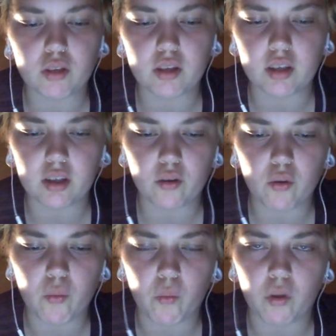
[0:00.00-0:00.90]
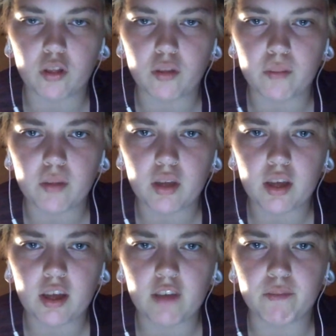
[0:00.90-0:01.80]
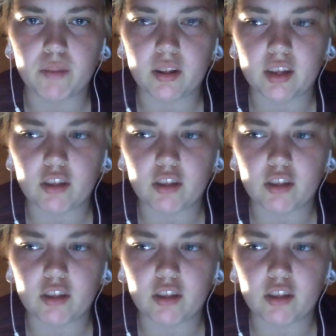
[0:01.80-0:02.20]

Like, not one of them have been like